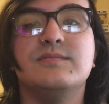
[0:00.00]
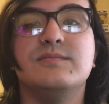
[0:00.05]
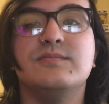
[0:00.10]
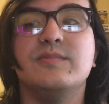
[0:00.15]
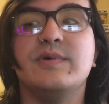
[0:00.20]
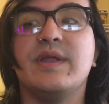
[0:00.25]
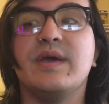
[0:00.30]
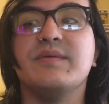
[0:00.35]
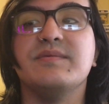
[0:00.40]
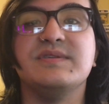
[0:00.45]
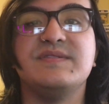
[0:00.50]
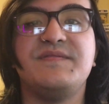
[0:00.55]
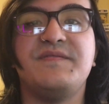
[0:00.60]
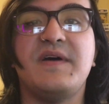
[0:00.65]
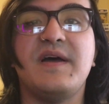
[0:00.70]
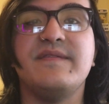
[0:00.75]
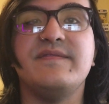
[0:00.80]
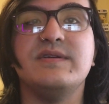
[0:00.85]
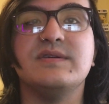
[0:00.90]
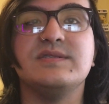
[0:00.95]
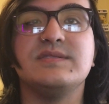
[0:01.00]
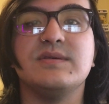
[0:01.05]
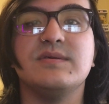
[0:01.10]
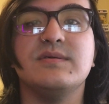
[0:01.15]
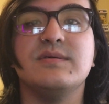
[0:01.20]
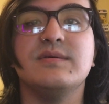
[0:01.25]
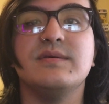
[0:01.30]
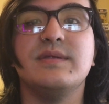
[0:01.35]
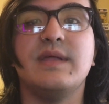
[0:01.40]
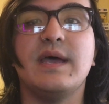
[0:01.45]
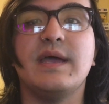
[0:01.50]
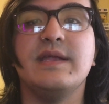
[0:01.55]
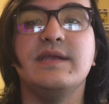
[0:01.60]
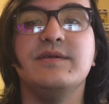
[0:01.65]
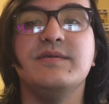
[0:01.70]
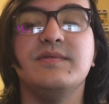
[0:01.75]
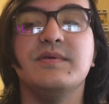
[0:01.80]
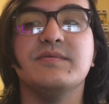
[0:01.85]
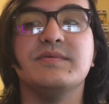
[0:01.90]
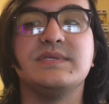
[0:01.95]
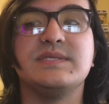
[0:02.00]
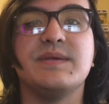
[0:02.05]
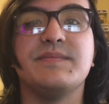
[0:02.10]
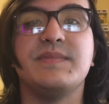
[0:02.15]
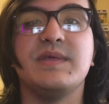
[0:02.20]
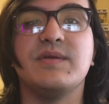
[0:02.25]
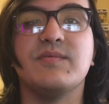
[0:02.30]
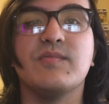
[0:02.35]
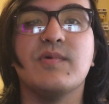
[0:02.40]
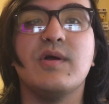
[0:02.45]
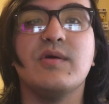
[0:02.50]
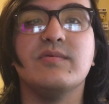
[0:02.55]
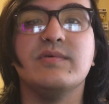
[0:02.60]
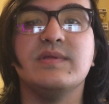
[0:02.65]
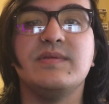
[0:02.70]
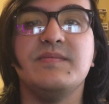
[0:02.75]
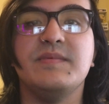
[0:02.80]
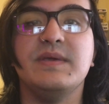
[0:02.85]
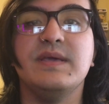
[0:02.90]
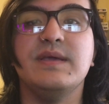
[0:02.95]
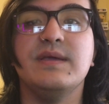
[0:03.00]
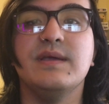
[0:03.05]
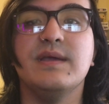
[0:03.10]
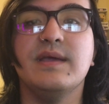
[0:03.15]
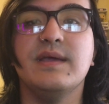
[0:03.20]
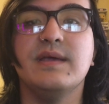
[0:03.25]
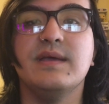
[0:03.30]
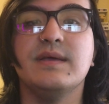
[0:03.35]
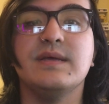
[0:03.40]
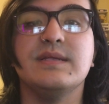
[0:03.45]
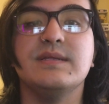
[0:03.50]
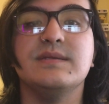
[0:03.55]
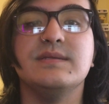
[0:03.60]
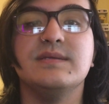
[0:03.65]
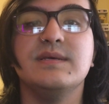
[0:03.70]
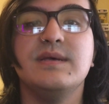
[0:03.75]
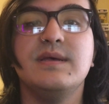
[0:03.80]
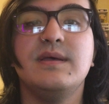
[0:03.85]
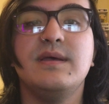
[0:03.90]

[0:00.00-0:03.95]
when I was 5 years old, I knew there was something wrong with me, and